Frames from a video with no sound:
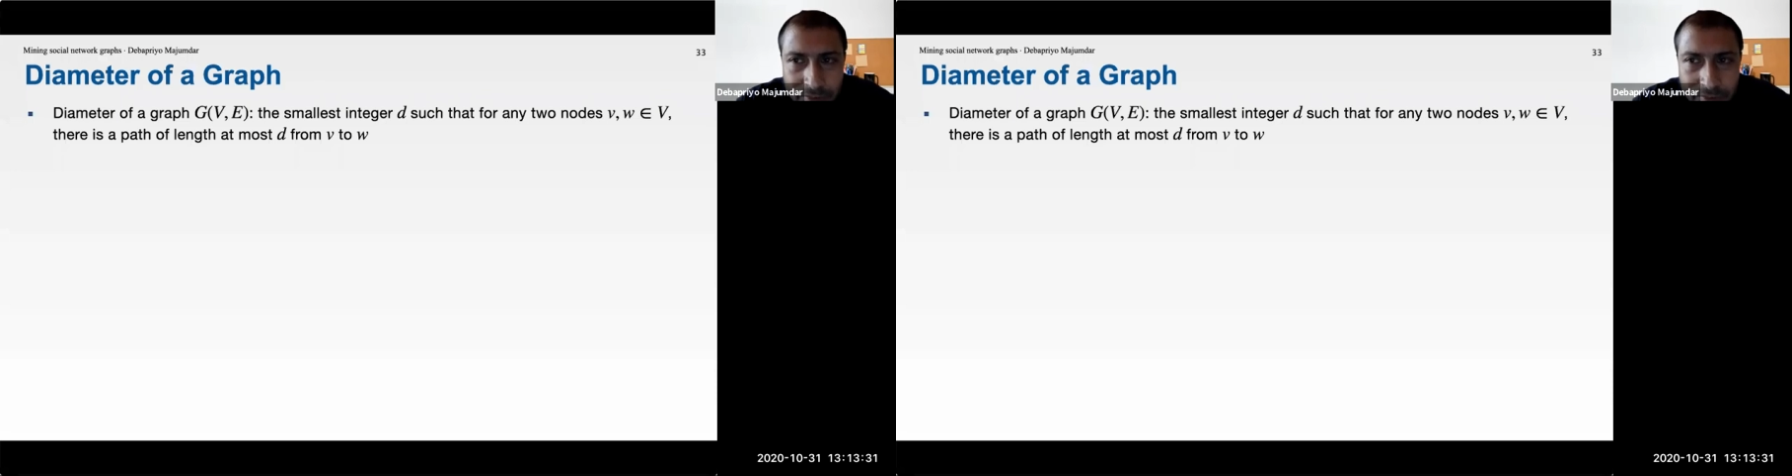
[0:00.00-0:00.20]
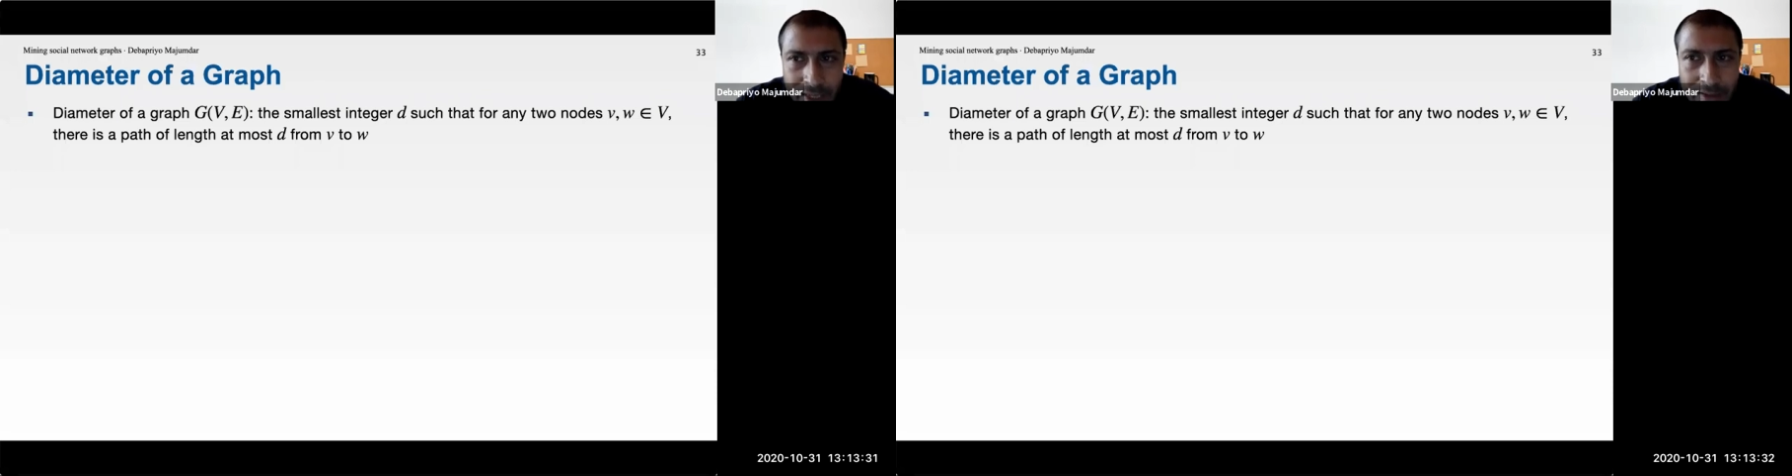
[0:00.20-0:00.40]

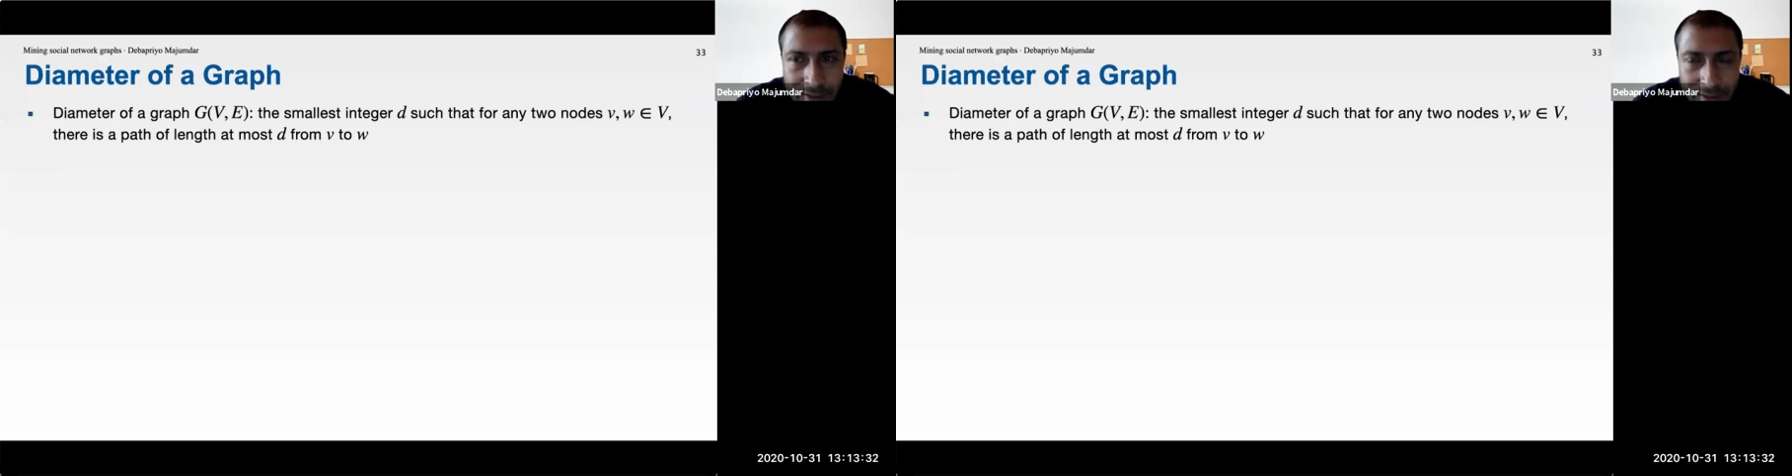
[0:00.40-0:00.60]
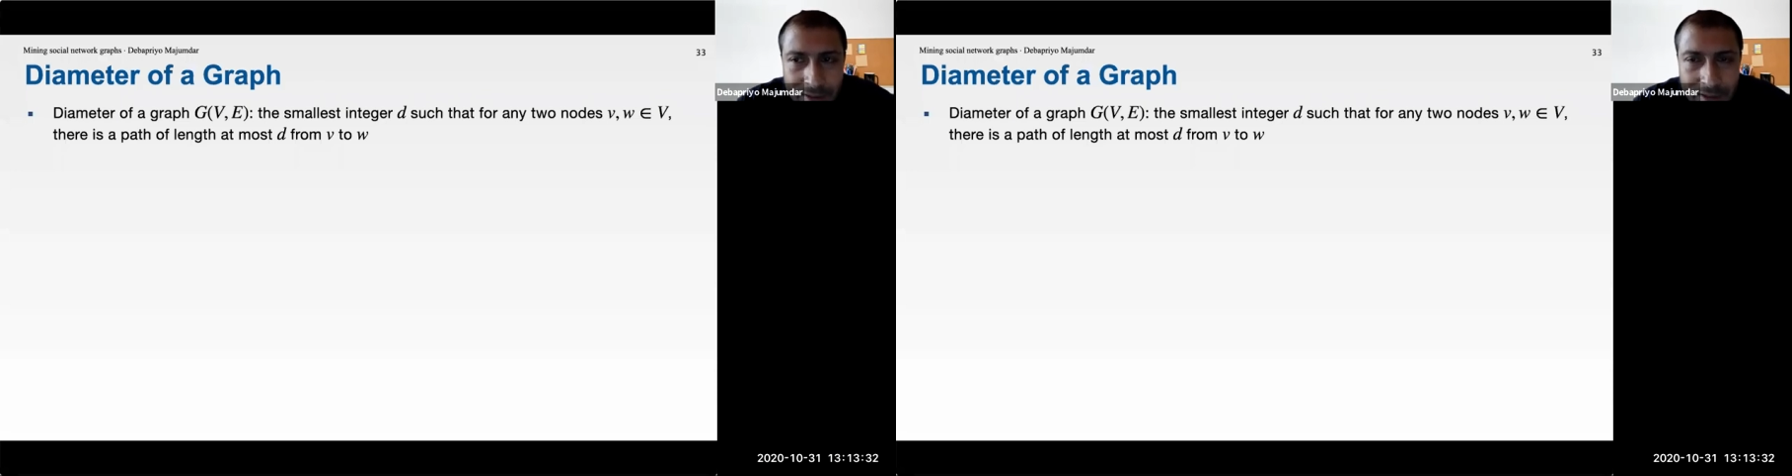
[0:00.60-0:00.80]
v and
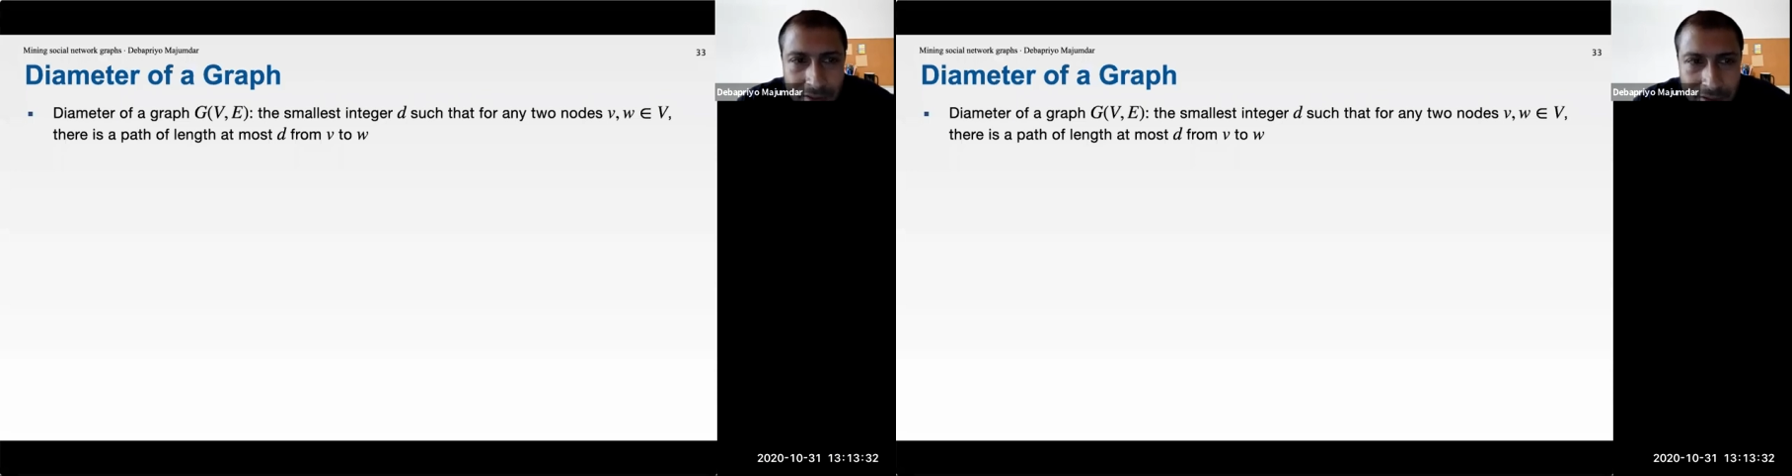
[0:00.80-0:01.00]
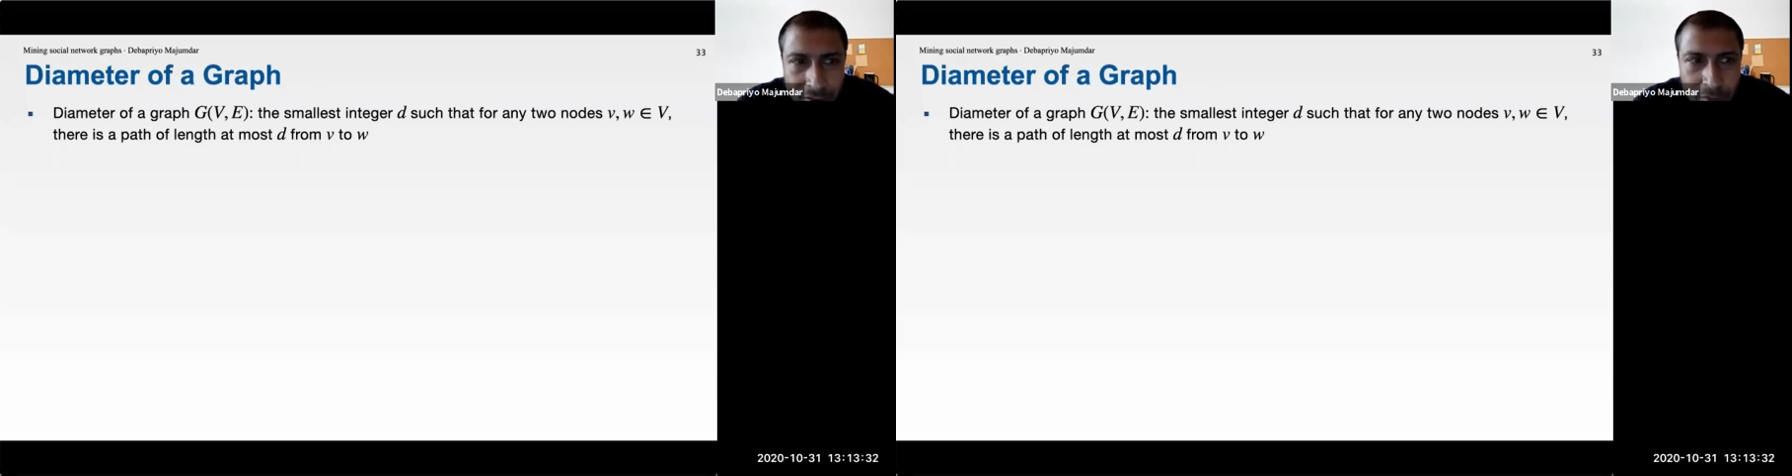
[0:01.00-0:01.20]

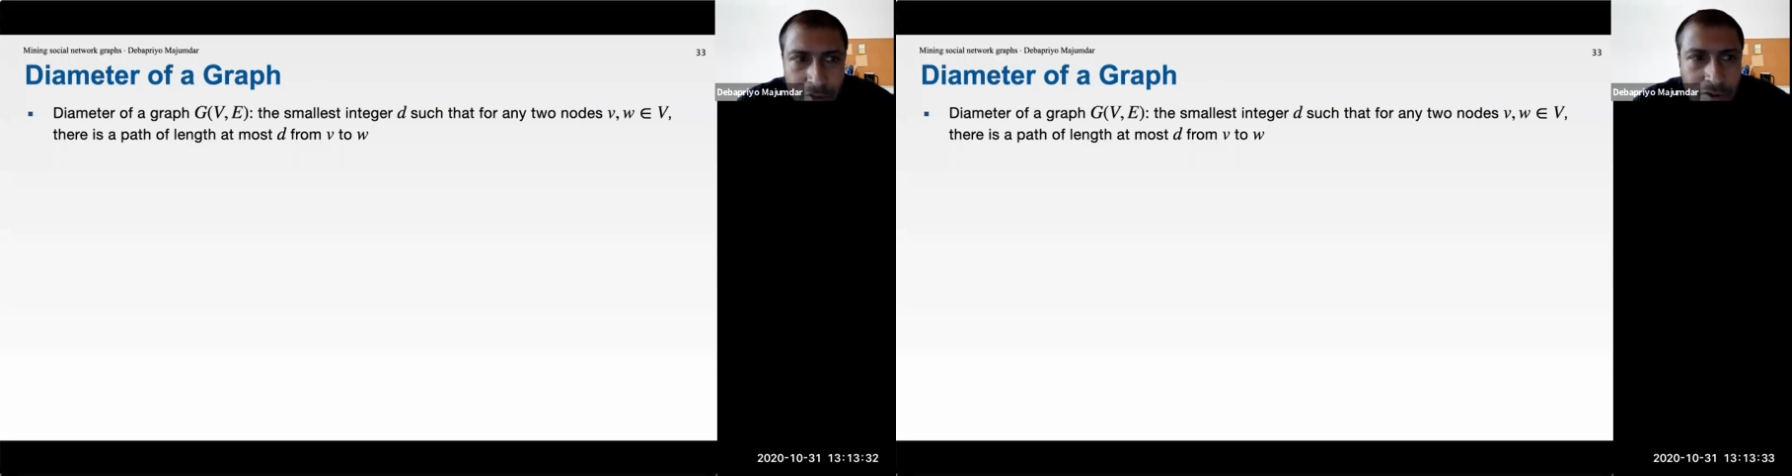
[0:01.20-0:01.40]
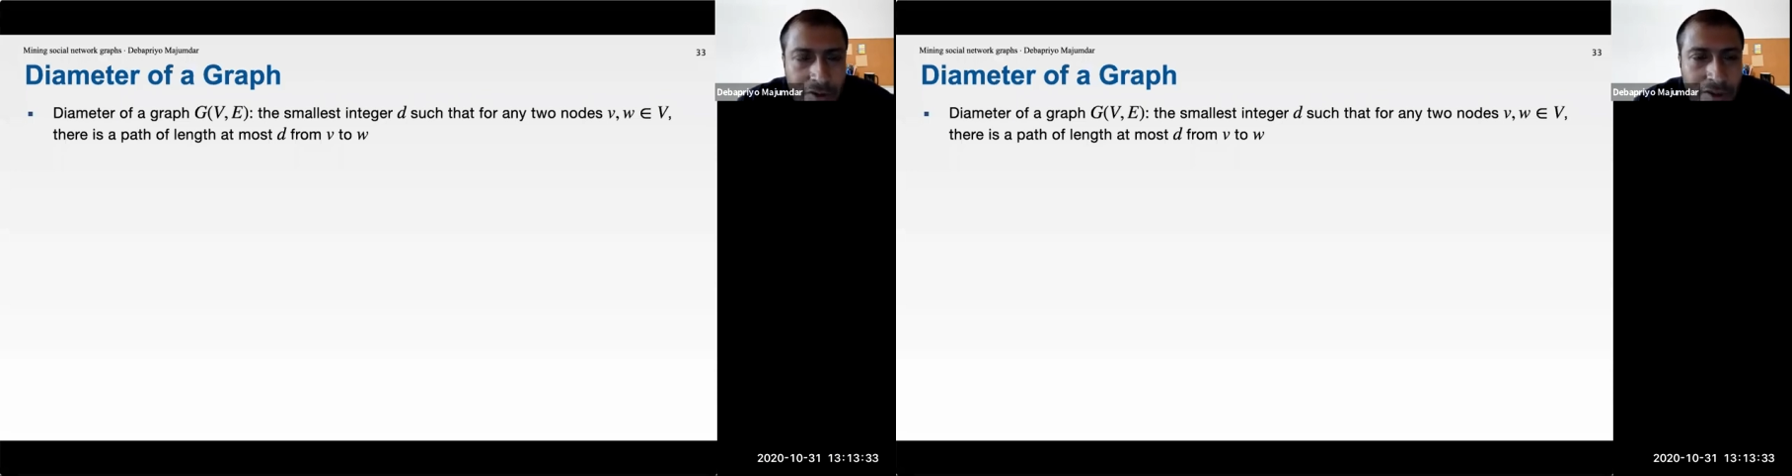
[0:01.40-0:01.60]
w,